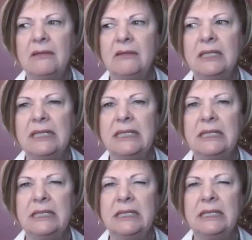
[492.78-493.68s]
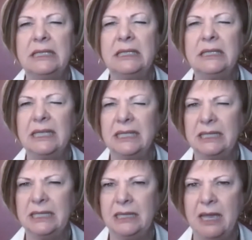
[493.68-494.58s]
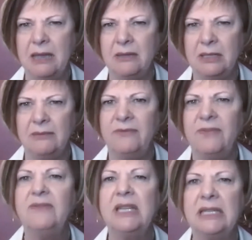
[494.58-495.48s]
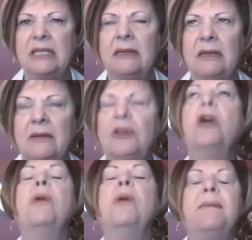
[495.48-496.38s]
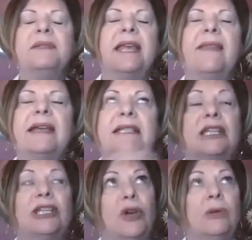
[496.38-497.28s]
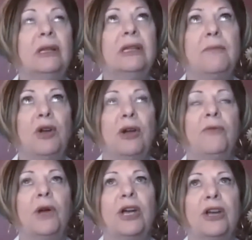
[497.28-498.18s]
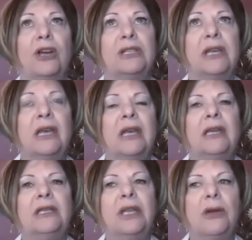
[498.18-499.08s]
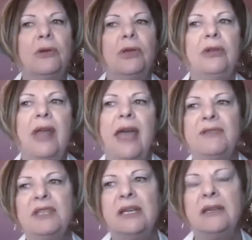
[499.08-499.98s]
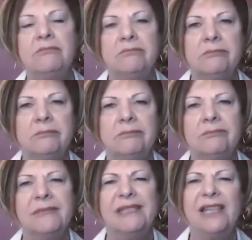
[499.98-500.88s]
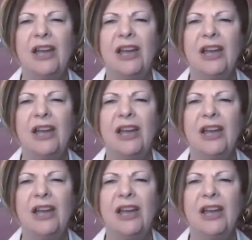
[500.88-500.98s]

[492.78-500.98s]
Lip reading: 60,000, 50 to, no, I'm saying that's the total number of workers. So you'd have to, sorry.